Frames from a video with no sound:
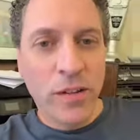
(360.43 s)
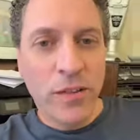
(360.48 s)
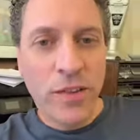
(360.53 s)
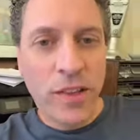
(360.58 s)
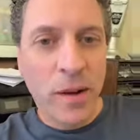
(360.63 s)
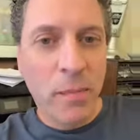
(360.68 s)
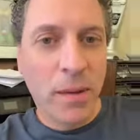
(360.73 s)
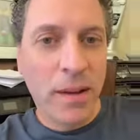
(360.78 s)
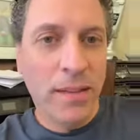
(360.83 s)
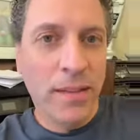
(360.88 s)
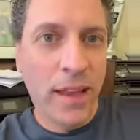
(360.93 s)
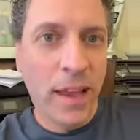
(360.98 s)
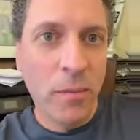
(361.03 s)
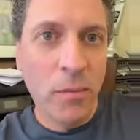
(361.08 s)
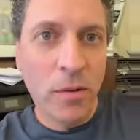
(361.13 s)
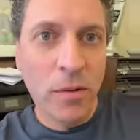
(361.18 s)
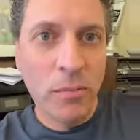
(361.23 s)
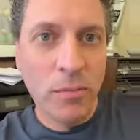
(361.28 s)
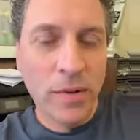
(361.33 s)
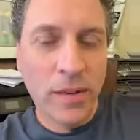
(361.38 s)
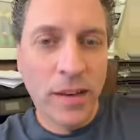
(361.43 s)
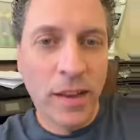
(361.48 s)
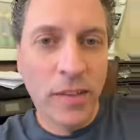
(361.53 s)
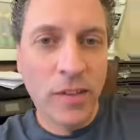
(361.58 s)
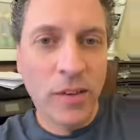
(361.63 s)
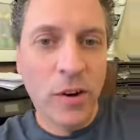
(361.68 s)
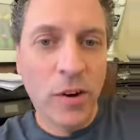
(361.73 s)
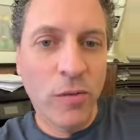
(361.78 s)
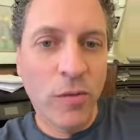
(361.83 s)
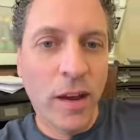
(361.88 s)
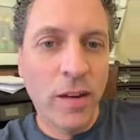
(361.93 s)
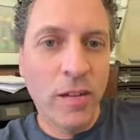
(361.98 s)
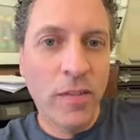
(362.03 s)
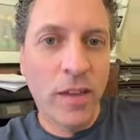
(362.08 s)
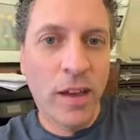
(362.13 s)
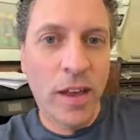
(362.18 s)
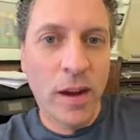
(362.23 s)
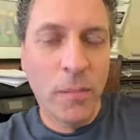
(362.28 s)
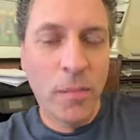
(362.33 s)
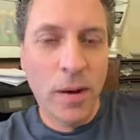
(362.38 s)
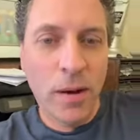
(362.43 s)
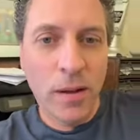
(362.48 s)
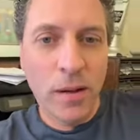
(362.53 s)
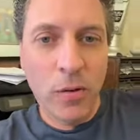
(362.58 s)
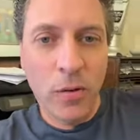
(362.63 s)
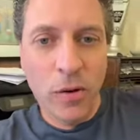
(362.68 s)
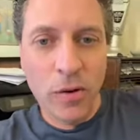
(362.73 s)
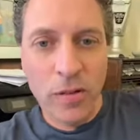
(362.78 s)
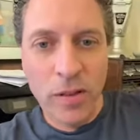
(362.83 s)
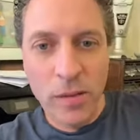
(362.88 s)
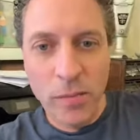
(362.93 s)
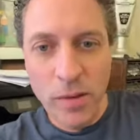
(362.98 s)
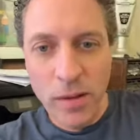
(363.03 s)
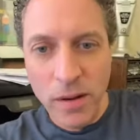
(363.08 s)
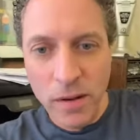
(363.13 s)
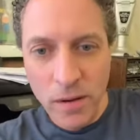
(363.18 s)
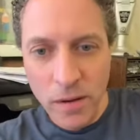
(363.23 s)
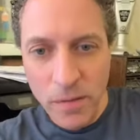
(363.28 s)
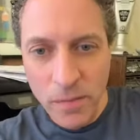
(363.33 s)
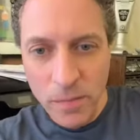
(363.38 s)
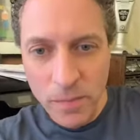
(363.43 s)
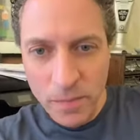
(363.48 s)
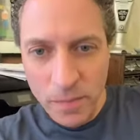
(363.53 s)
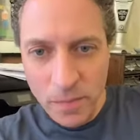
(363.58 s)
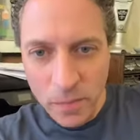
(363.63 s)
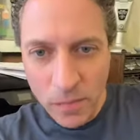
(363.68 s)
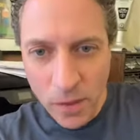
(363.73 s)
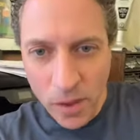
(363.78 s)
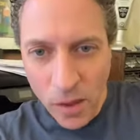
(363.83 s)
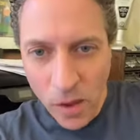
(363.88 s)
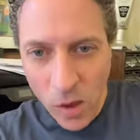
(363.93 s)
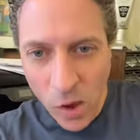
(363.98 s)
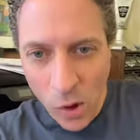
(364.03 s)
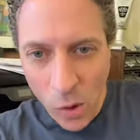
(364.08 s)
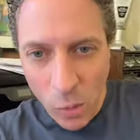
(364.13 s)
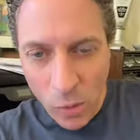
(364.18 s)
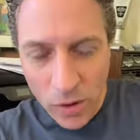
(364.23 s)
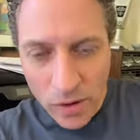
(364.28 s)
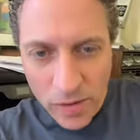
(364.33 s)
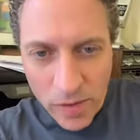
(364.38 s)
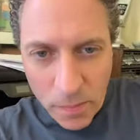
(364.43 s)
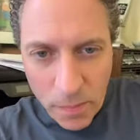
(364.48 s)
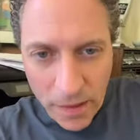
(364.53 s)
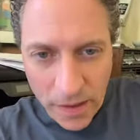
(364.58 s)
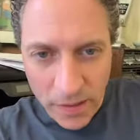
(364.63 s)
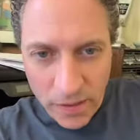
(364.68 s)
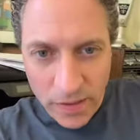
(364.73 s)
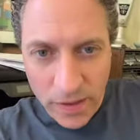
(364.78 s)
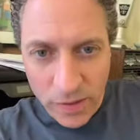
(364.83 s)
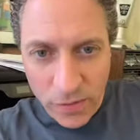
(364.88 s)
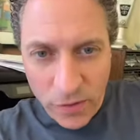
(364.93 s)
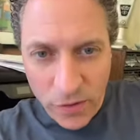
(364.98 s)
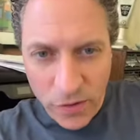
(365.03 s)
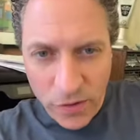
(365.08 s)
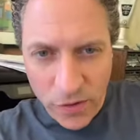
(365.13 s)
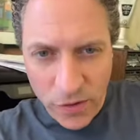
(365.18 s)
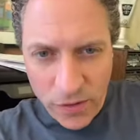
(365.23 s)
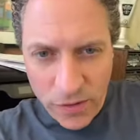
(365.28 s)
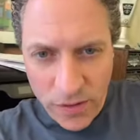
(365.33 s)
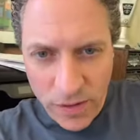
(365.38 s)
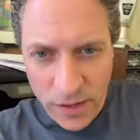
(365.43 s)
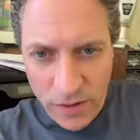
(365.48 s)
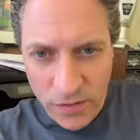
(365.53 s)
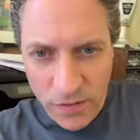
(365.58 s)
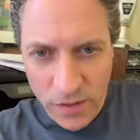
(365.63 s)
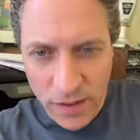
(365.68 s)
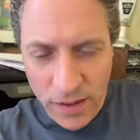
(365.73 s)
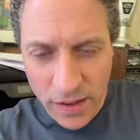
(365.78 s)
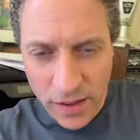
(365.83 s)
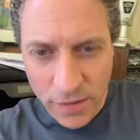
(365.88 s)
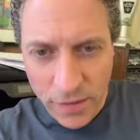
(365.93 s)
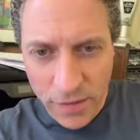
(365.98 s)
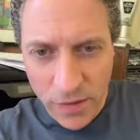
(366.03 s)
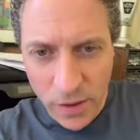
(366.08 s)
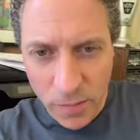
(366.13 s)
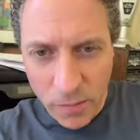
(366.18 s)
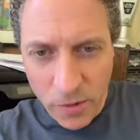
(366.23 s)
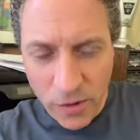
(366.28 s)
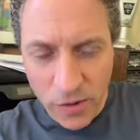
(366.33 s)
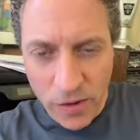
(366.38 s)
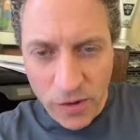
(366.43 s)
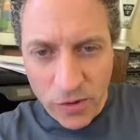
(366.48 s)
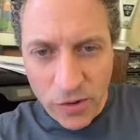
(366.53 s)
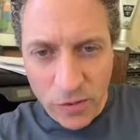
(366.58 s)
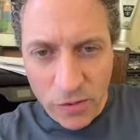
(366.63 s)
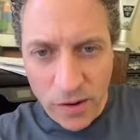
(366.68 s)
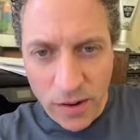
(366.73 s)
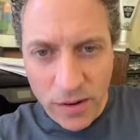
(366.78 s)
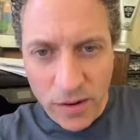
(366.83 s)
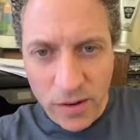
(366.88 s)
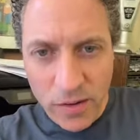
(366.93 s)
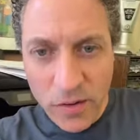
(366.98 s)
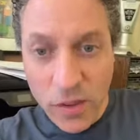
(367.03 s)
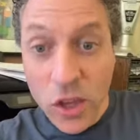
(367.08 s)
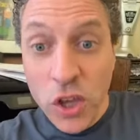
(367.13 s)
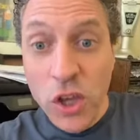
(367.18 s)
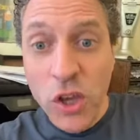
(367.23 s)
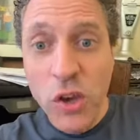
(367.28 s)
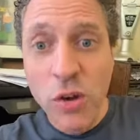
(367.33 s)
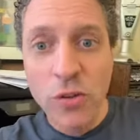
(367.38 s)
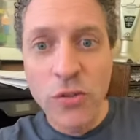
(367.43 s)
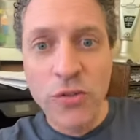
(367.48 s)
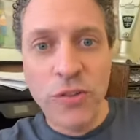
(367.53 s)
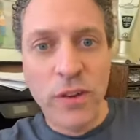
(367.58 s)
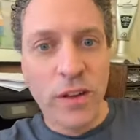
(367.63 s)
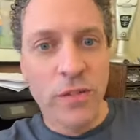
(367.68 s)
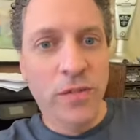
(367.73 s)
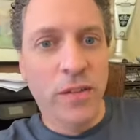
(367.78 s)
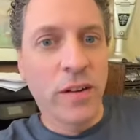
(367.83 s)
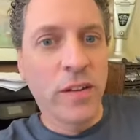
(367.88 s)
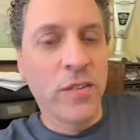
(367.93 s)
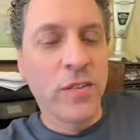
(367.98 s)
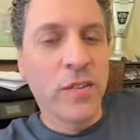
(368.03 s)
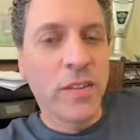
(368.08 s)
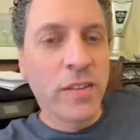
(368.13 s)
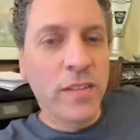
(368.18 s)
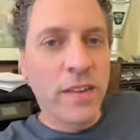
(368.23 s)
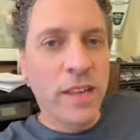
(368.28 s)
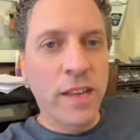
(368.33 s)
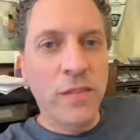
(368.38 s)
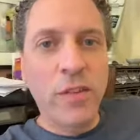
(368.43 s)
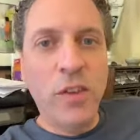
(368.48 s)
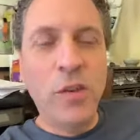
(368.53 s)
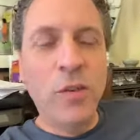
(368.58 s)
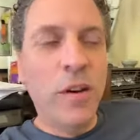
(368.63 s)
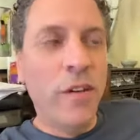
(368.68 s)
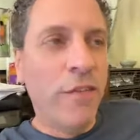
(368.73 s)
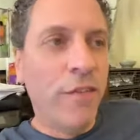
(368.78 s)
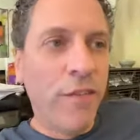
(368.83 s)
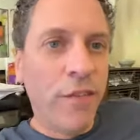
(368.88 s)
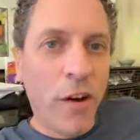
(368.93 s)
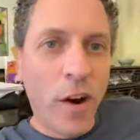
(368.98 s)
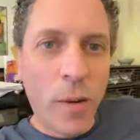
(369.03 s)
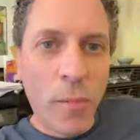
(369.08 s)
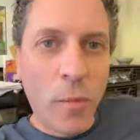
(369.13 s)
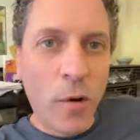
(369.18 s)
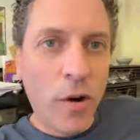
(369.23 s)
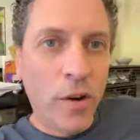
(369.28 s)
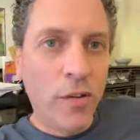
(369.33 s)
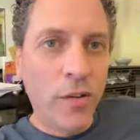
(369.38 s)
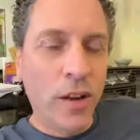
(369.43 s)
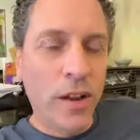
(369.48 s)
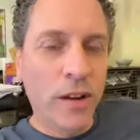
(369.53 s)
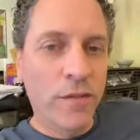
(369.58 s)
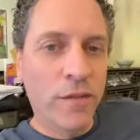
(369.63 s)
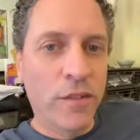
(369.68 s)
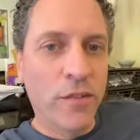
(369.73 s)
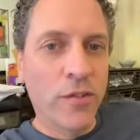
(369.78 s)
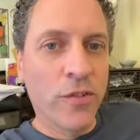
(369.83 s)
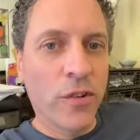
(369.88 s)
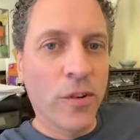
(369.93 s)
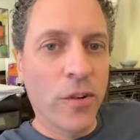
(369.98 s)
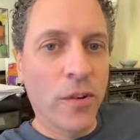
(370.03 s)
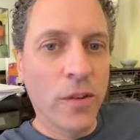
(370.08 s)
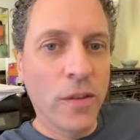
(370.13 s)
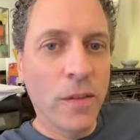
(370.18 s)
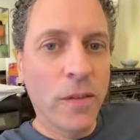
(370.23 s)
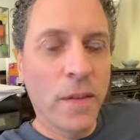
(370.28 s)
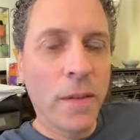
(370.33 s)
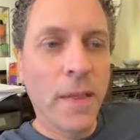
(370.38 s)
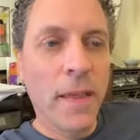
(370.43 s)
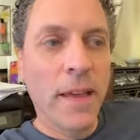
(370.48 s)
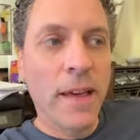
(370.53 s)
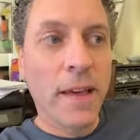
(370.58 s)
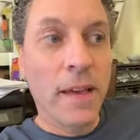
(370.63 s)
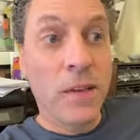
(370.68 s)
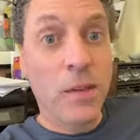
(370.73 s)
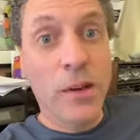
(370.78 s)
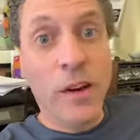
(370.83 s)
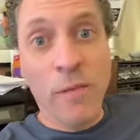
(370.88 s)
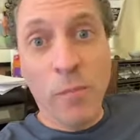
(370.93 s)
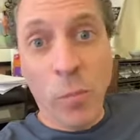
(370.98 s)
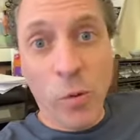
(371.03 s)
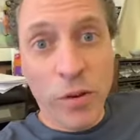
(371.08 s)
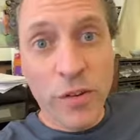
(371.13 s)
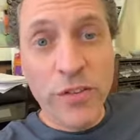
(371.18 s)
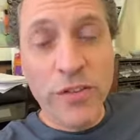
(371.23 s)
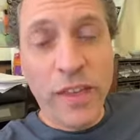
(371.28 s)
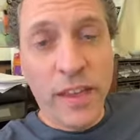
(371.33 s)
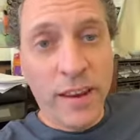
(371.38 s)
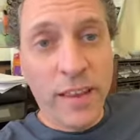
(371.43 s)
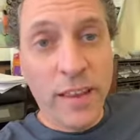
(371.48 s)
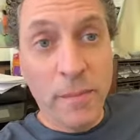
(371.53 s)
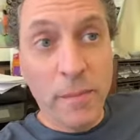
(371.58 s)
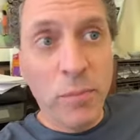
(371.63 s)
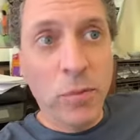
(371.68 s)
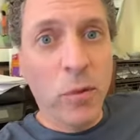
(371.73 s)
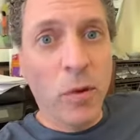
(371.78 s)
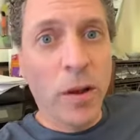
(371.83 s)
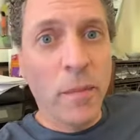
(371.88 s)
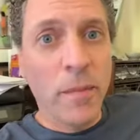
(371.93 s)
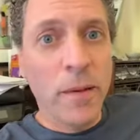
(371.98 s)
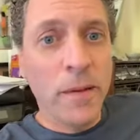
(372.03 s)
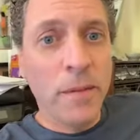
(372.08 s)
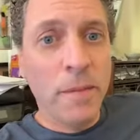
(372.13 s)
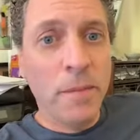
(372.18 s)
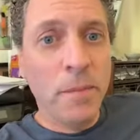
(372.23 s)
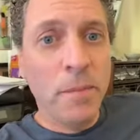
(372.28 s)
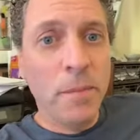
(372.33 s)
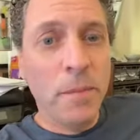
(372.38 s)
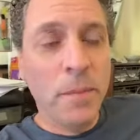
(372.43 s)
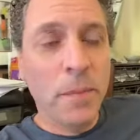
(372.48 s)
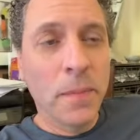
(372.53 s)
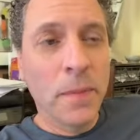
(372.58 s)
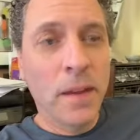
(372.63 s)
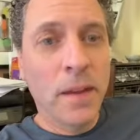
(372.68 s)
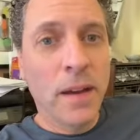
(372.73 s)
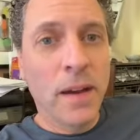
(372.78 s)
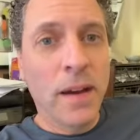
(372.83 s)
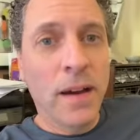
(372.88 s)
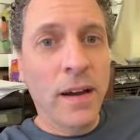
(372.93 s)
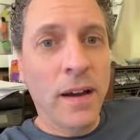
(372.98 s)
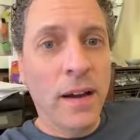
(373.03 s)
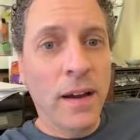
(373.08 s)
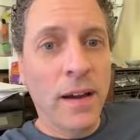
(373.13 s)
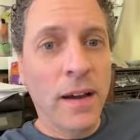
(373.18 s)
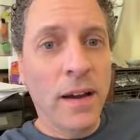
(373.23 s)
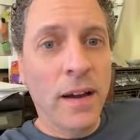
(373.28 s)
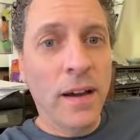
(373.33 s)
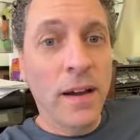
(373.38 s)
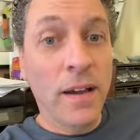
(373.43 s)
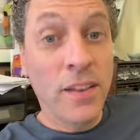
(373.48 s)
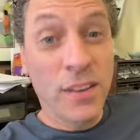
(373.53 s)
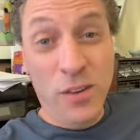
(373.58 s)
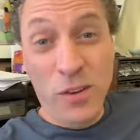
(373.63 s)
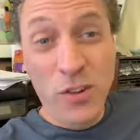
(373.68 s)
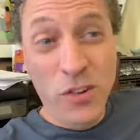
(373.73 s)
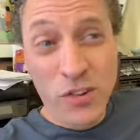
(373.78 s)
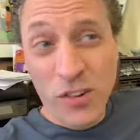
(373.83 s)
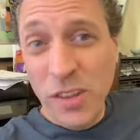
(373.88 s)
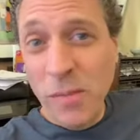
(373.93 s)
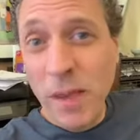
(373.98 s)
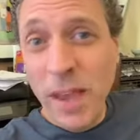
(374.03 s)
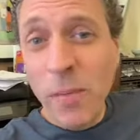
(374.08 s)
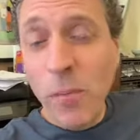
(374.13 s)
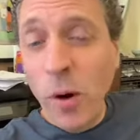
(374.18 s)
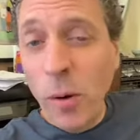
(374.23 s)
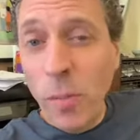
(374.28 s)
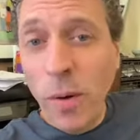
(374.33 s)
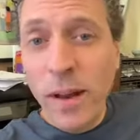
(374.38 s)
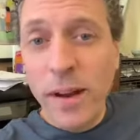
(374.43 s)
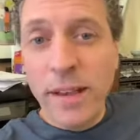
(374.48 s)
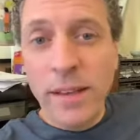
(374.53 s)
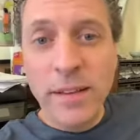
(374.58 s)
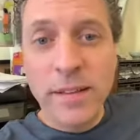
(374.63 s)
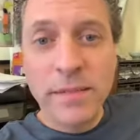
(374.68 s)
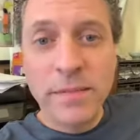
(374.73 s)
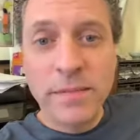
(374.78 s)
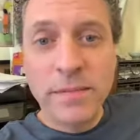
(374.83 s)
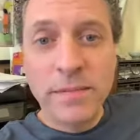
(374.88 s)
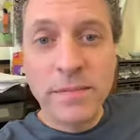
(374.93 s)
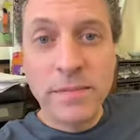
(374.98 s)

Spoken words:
want to sit at my table, pretend they're a writer. They got to put a quarter in the meter. What is the biggest difference for a TV and a film career as a writer? It's a huge difference. In TV, you have far more creative control. You have more steady employment. And you usually make more money.